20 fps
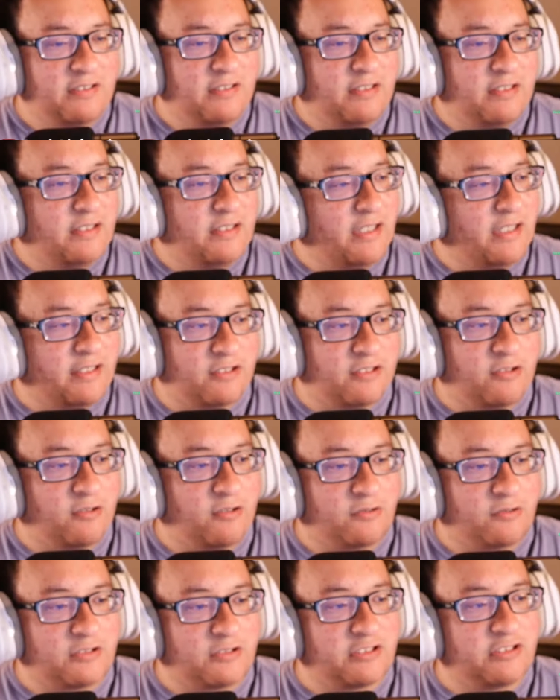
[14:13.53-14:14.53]
and
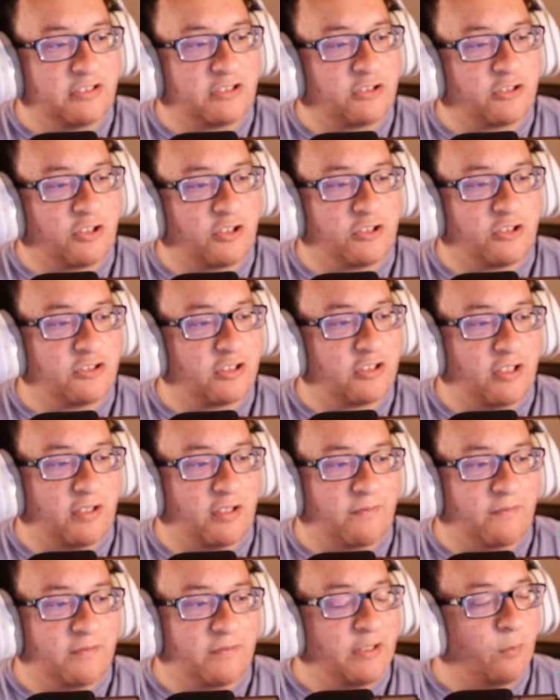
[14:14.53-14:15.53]
goes in search
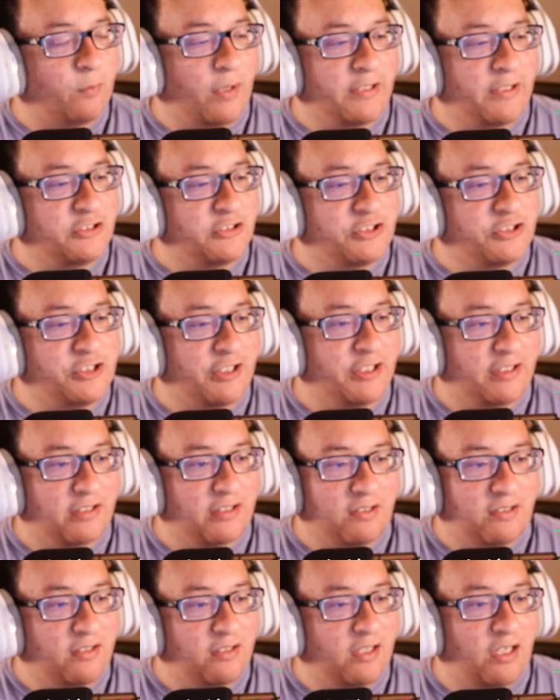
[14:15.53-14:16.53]
of the White Sheik,
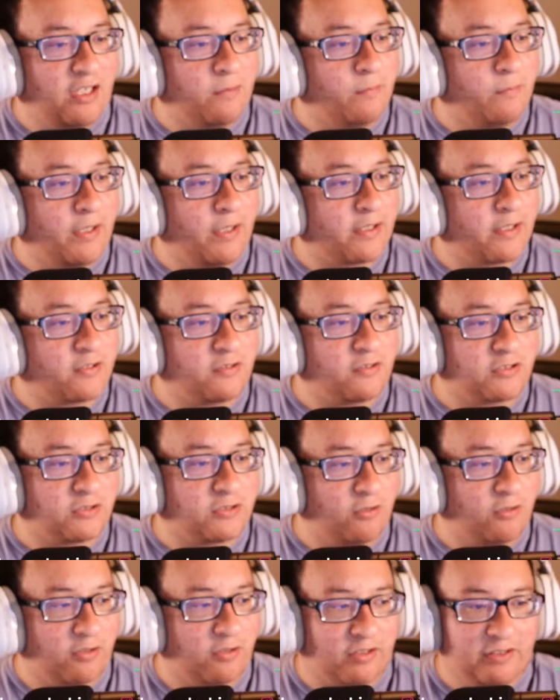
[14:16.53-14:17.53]
Alberto
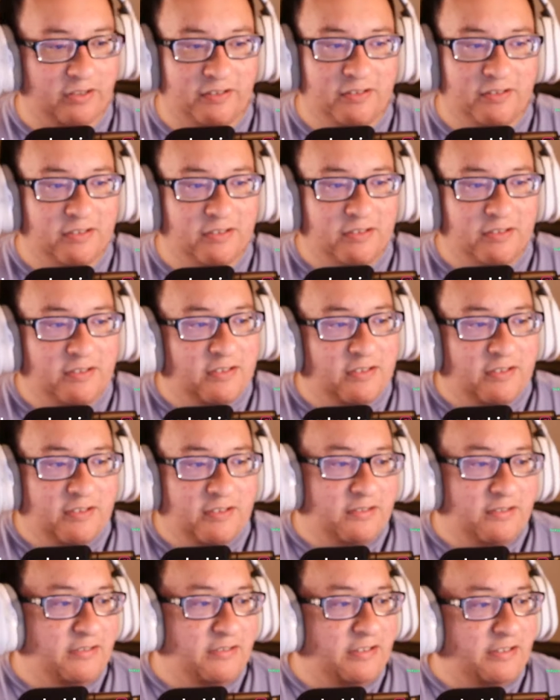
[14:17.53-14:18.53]
Sordi,
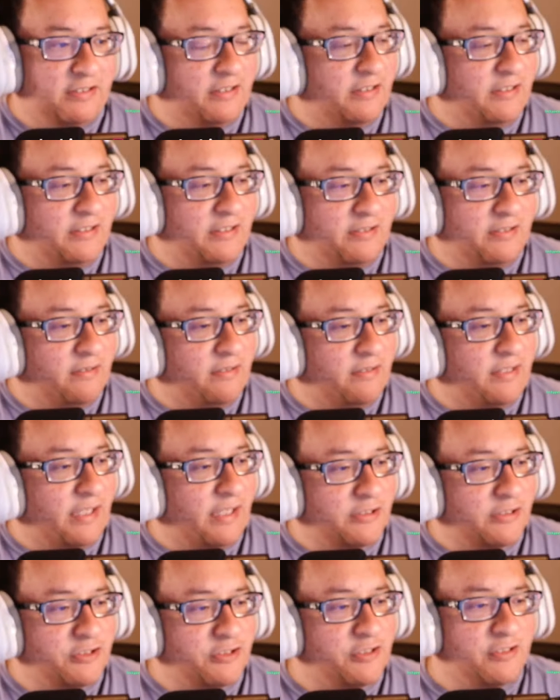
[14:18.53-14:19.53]
the
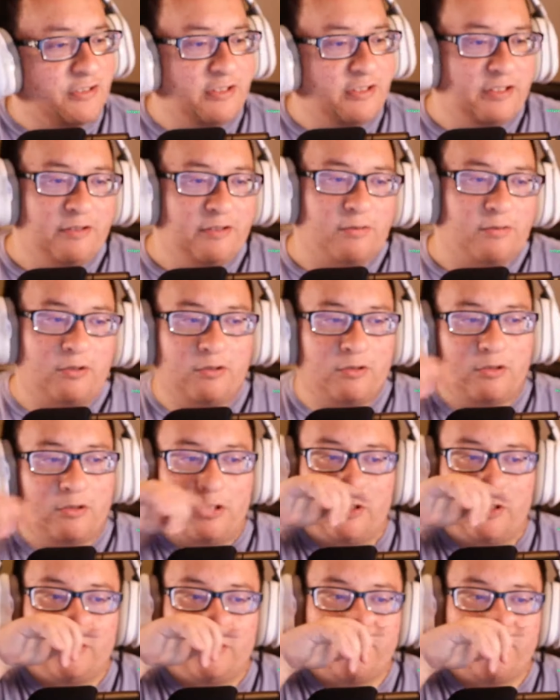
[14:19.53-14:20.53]
dashing hero
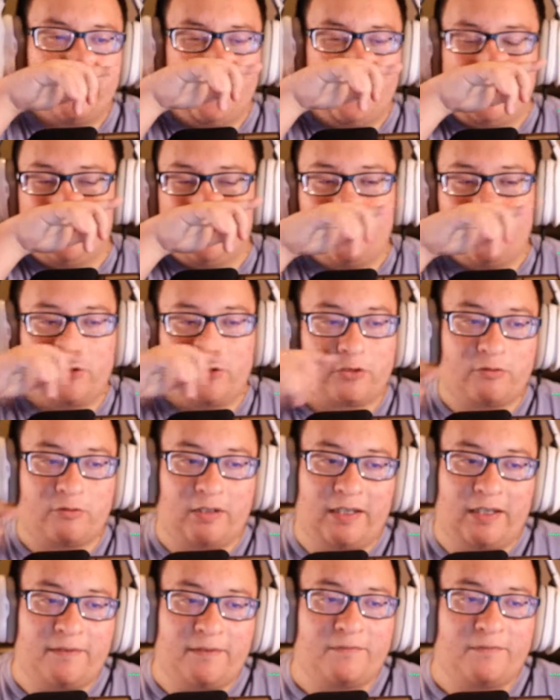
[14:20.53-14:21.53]
of a
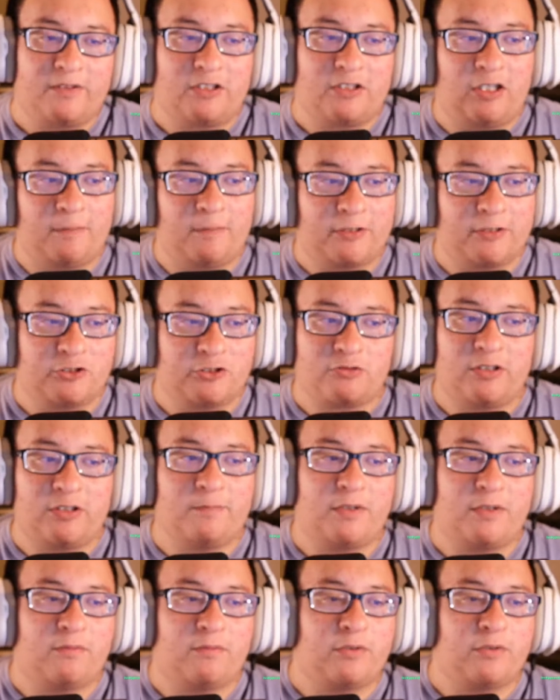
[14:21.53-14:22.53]
photographed comic strip
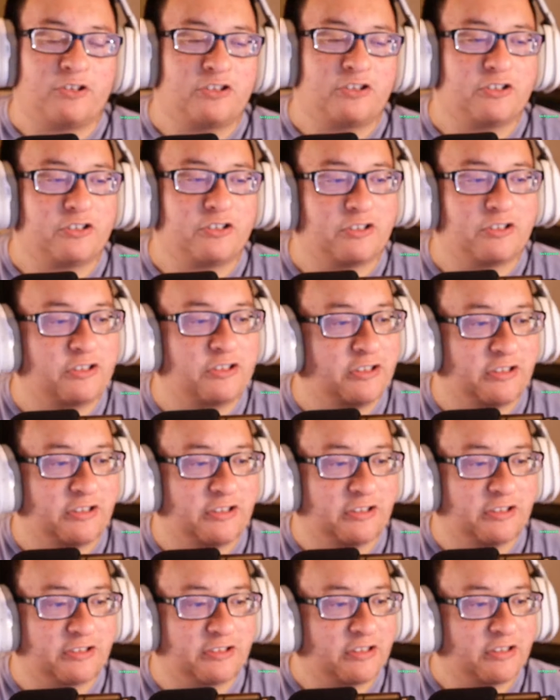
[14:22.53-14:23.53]
of which she
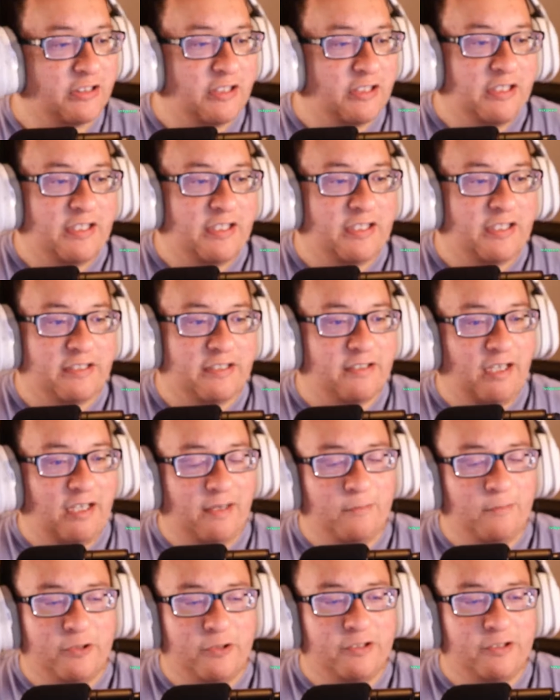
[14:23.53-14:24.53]
is
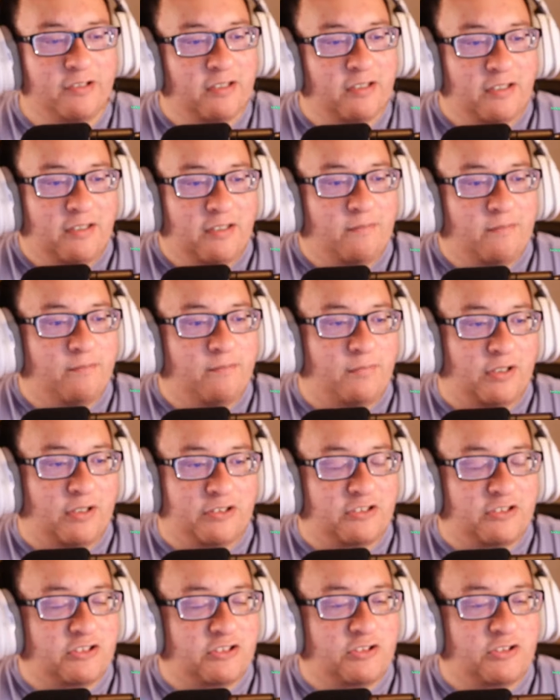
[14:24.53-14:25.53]
enamored, but
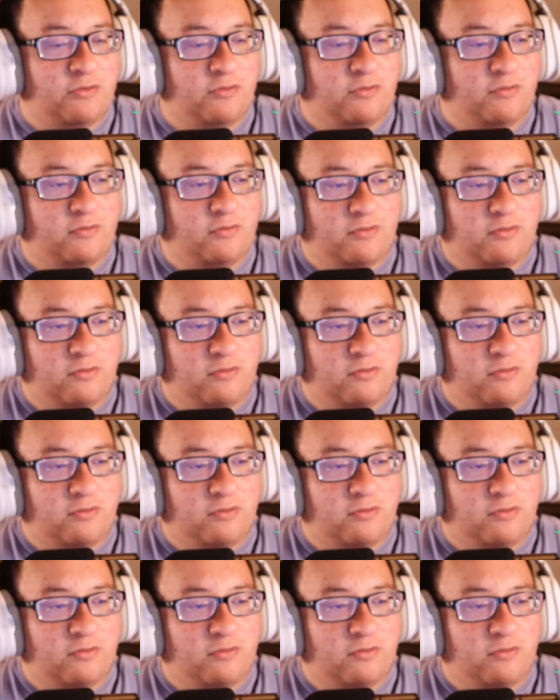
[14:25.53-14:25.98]
soon